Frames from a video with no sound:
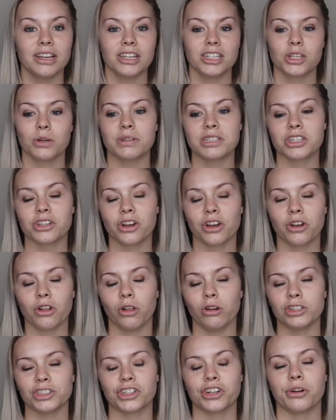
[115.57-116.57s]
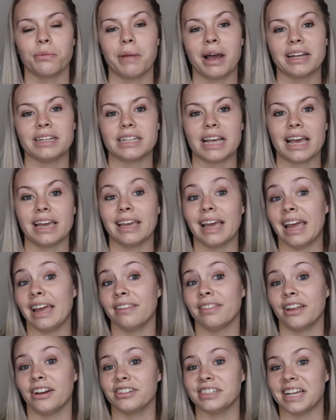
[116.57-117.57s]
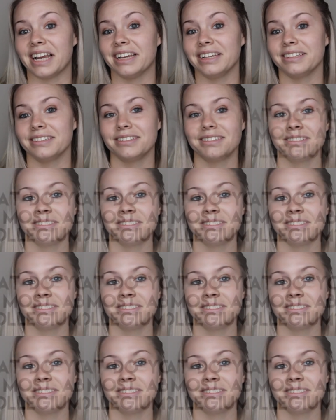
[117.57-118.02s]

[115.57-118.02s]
So it's a good closure to my day and their day.